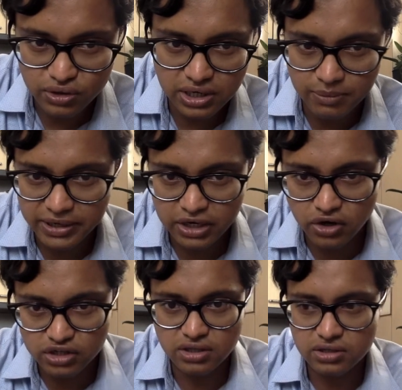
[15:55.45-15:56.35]
come
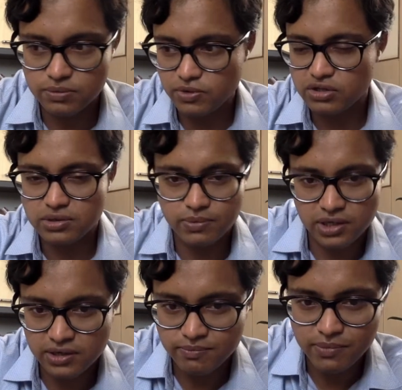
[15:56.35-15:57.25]
across this principle
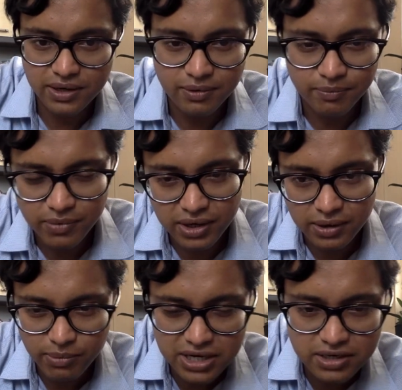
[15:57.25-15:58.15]
in
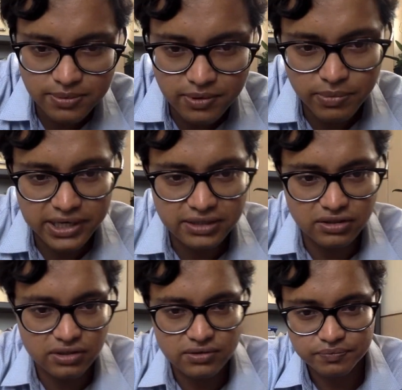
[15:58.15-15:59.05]
many different
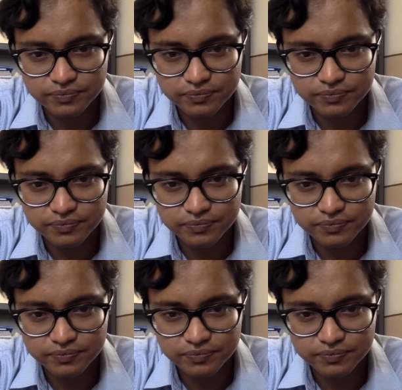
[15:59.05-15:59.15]
places.